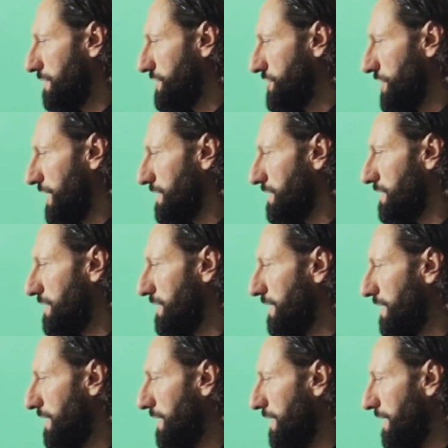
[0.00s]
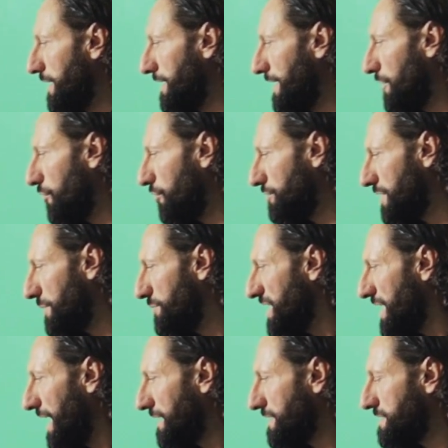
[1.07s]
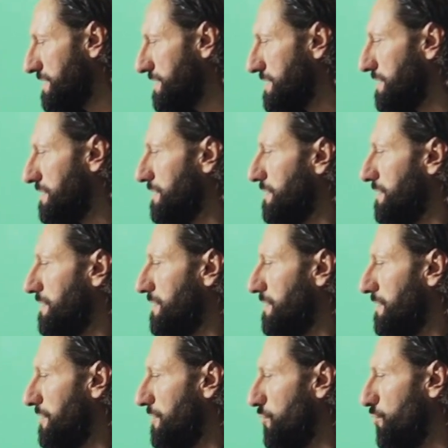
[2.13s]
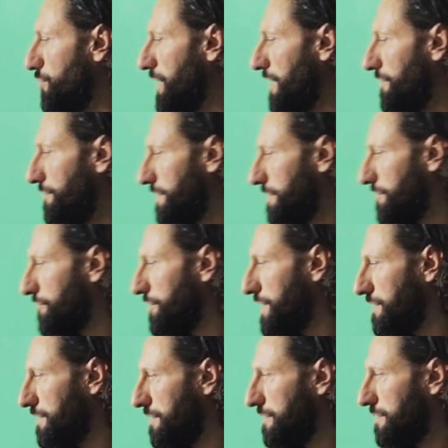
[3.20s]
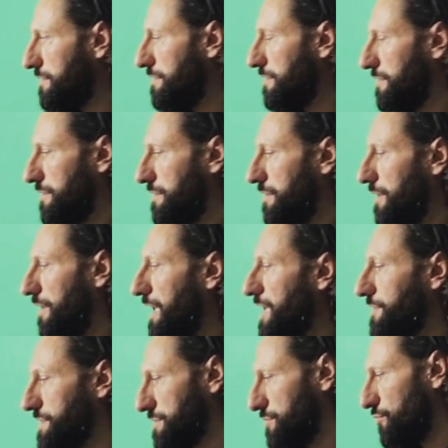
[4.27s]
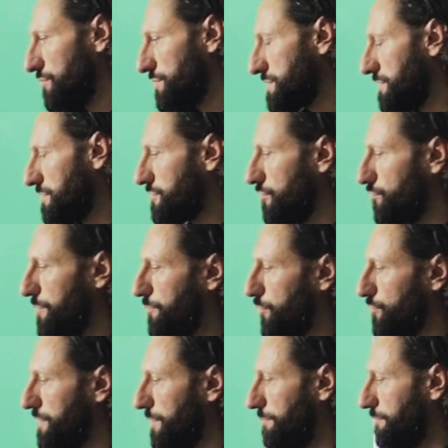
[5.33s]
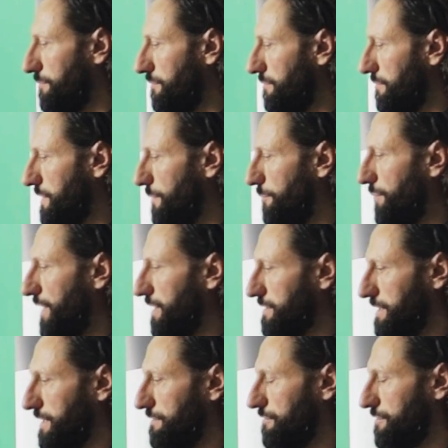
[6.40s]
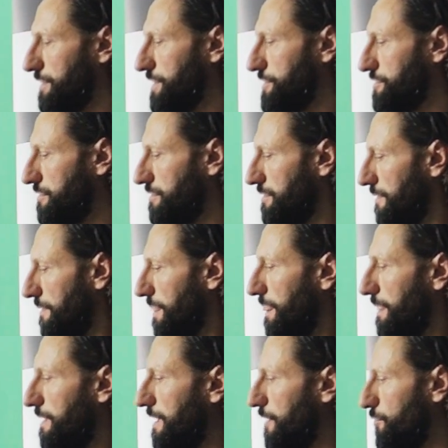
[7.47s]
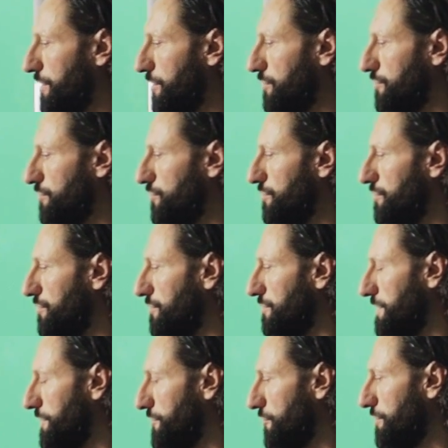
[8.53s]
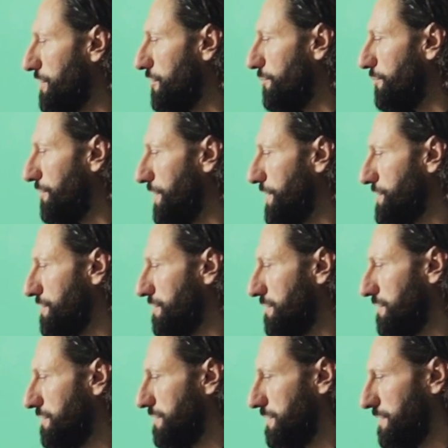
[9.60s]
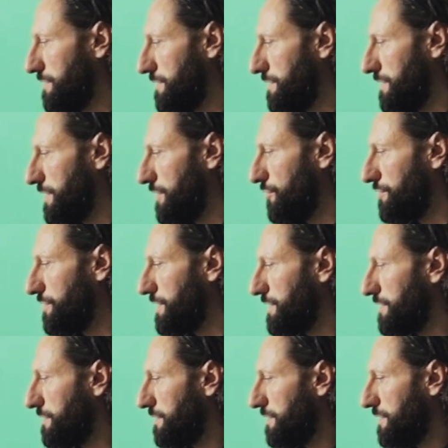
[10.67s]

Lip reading: chuck. And now on the B-axis, we have 3 lathe tools. So we put the part in rotation, and we go to do the turning operation, the OD.